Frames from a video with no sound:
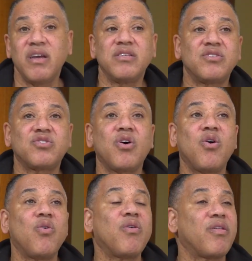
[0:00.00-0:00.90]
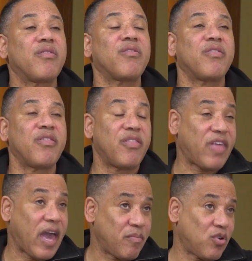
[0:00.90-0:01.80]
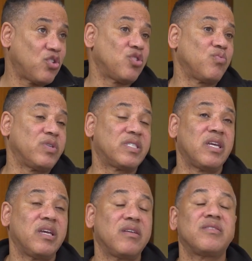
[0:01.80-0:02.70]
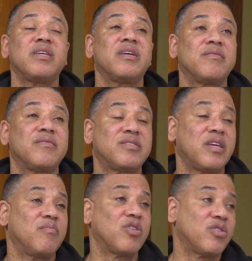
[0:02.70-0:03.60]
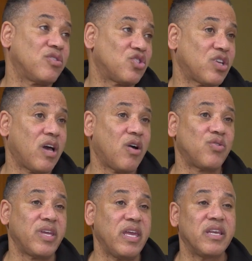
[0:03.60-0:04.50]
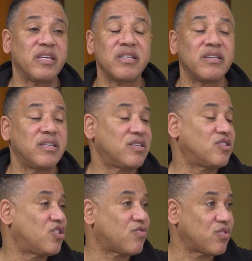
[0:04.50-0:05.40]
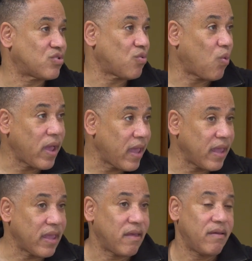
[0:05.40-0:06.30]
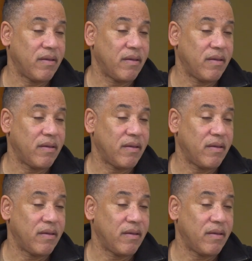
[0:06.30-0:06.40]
And so that person would sing Motherless Child in a different way,